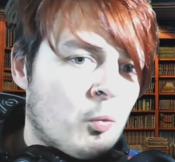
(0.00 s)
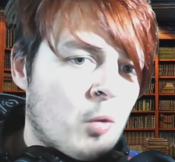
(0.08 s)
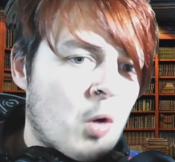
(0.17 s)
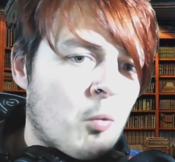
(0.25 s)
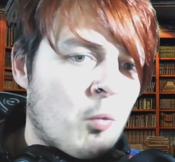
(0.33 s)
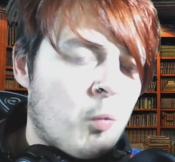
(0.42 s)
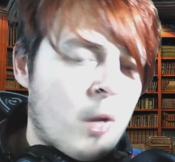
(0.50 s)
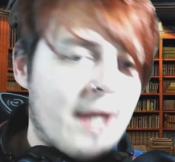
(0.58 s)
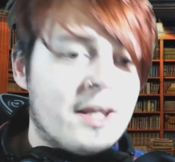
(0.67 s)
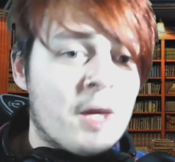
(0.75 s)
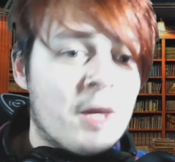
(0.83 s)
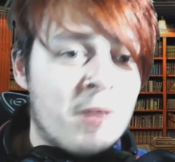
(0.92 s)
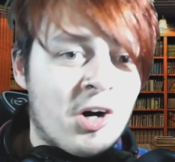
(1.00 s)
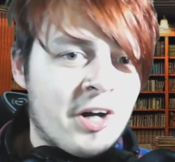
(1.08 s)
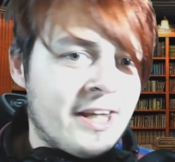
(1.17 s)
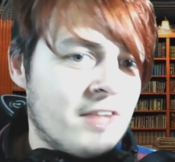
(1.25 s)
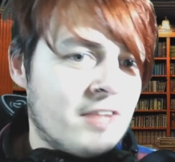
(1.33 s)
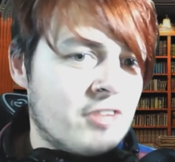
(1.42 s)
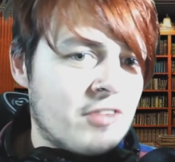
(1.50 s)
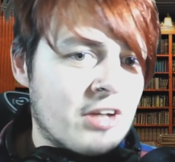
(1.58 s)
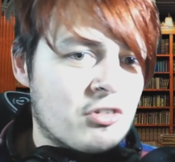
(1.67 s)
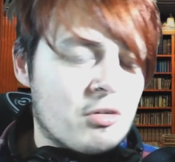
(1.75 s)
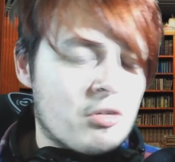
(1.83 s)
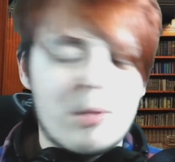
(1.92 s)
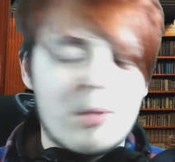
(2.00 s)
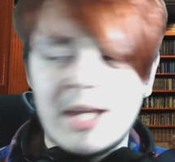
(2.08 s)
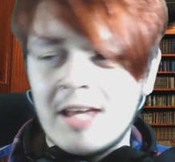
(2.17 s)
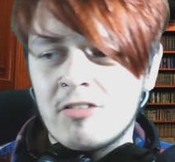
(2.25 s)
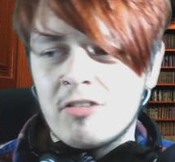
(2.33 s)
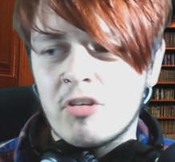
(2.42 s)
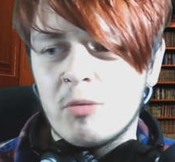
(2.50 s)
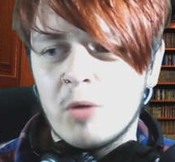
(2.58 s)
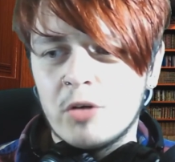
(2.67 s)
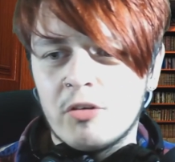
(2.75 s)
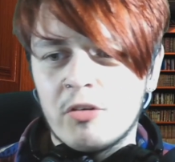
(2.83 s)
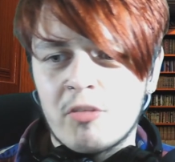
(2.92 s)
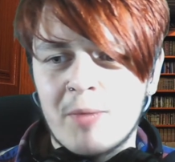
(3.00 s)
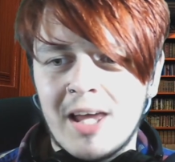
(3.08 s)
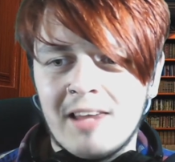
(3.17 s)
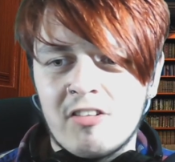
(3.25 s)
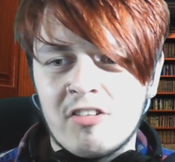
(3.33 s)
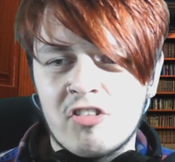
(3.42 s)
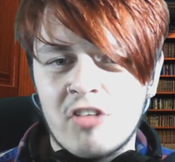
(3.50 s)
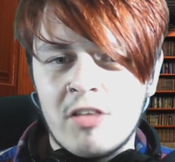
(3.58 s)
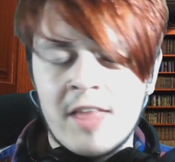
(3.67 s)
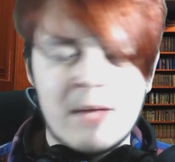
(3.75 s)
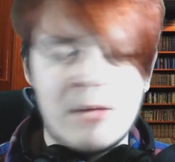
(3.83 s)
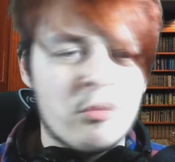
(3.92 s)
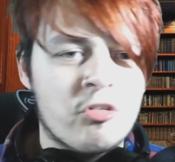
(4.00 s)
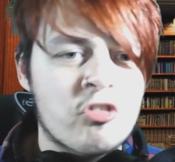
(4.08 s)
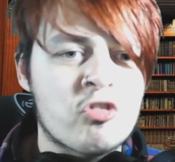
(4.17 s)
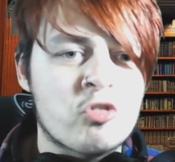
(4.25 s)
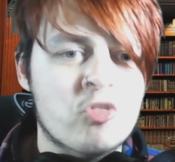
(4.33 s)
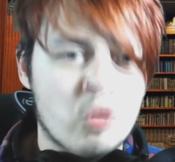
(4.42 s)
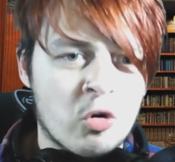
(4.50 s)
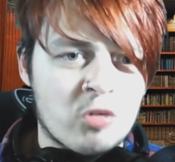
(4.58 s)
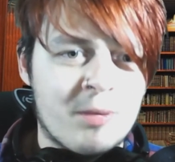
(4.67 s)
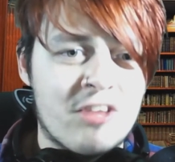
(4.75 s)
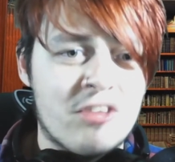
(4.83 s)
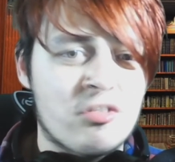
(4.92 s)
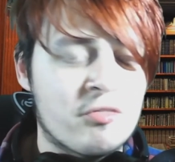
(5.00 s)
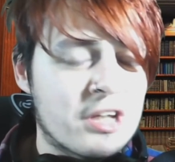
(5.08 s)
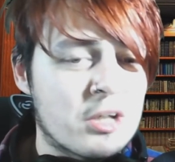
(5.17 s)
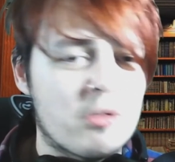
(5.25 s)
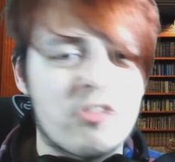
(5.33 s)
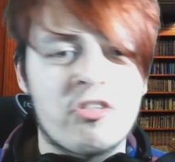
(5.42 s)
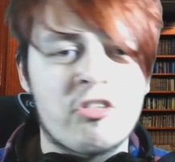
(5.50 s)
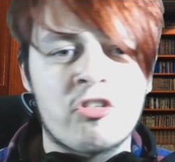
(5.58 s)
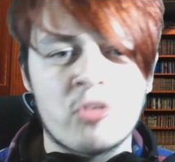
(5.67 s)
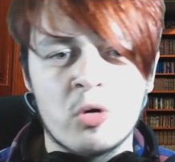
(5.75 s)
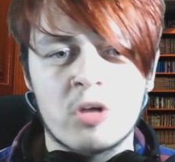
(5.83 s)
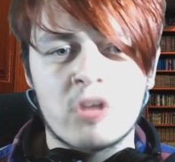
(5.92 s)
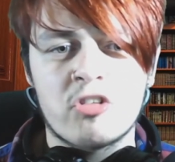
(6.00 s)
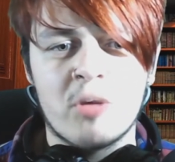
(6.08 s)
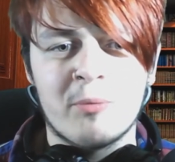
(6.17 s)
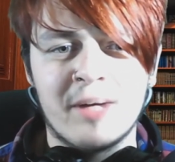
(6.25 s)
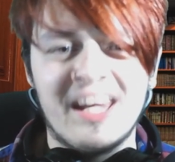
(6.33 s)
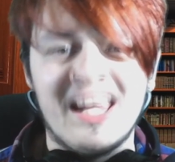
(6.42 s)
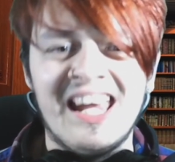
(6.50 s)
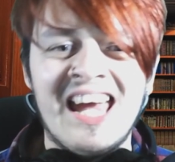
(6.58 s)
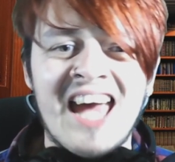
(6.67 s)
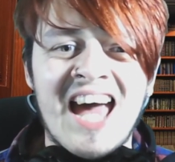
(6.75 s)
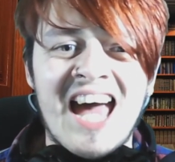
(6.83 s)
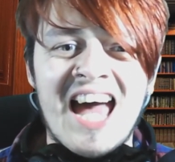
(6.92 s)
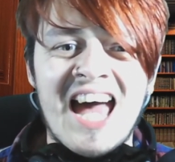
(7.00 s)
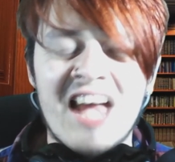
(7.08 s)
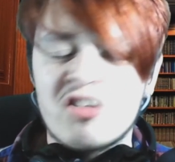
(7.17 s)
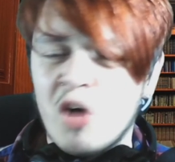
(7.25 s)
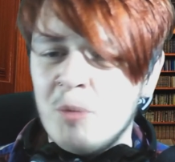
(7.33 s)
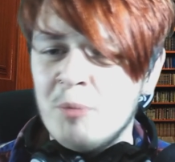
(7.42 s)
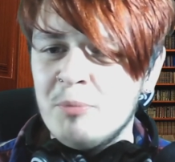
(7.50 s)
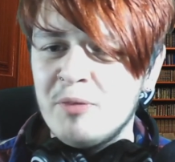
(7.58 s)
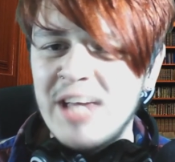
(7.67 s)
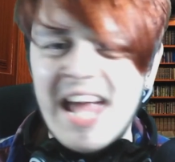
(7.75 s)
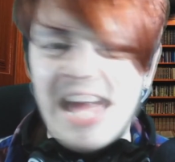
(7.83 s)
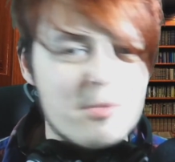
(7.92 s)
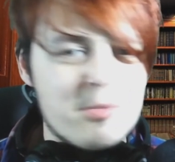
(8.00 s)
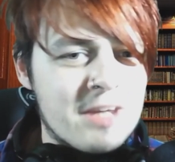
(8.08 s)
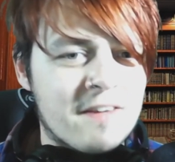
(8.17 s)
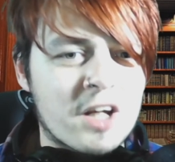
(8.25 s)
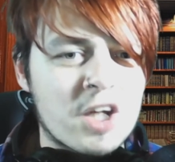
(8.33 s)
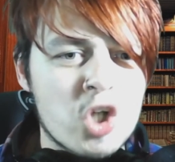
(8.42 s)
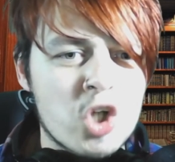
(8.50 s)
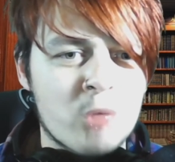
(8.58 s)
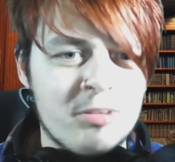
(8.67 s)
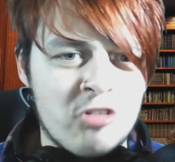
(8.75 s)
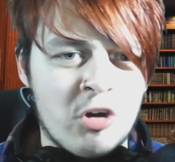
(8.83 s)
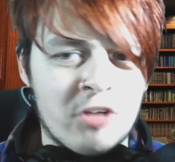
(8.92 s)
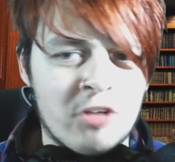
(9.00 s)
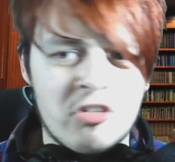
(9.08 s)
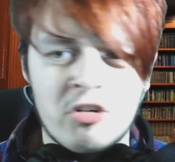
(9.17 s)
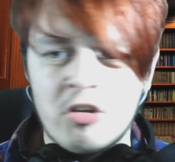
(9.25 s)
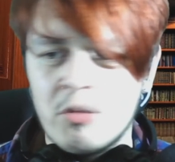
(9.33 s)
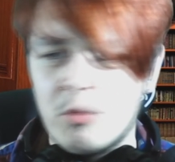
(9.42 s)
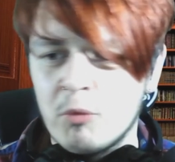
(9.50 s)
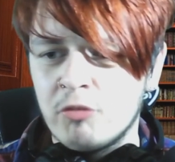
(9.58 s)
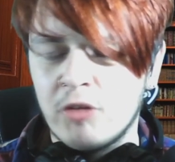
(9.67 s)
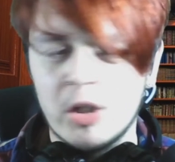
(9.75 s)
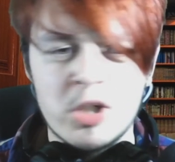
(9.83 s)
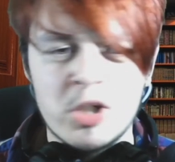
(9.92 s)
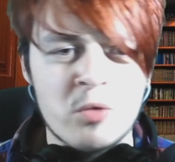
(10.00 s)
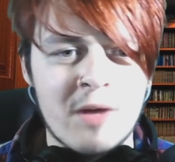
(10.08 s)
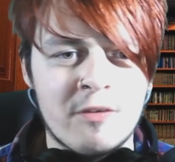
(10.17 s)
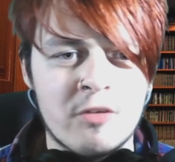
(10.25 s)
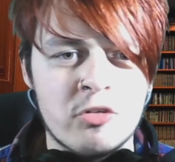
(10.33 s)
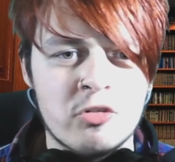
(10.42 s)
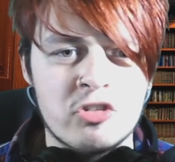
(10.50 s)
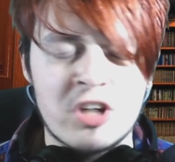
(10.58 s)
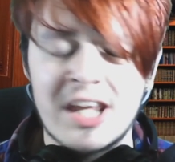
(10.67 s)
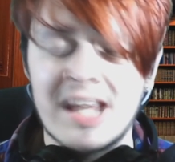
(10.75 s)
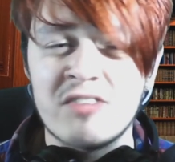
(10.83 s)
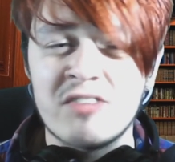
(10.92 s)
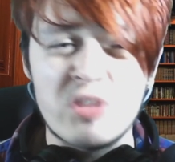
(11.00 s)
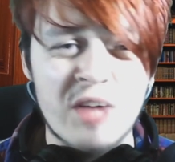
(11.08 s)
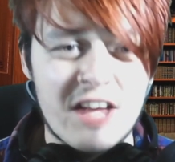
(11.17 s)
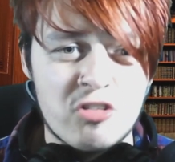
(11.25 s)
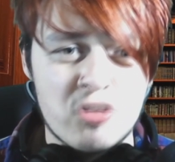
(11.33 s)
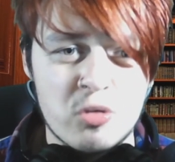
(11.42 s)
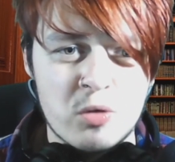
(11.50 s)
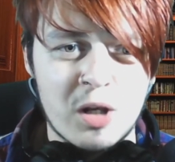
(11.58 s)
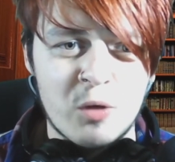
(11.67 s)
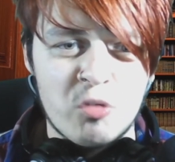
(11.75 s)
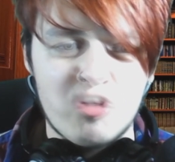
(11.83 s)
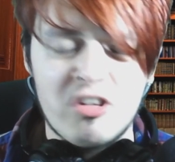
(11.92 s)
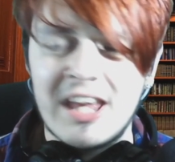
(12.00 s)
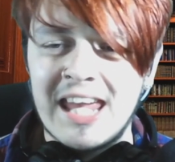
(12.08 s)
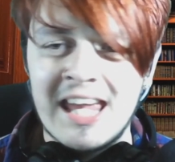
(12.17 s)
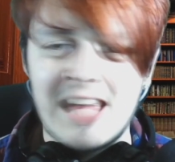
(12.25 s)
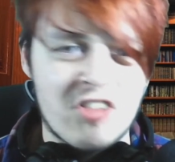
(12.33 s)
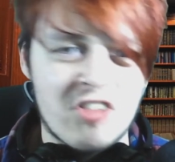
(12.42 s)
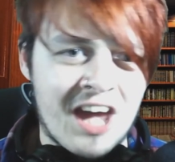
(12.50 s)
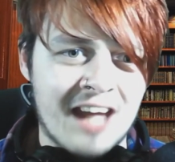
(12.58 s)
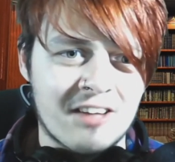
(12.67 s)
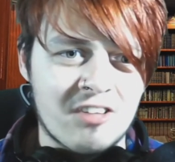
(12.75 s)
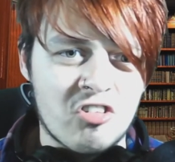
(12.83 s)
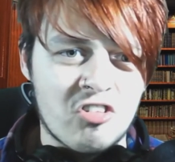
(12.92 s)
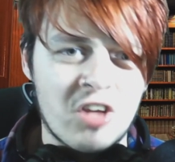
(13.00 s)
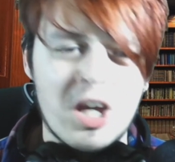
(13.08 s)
When a party of adventurers went into the Wanderer's Palace, they were stalked by something known as the Stalker Tonberry, a Tonberry enemy that cannot be targeted, that will follow you around the dungeon, and if you get too close, it attacks.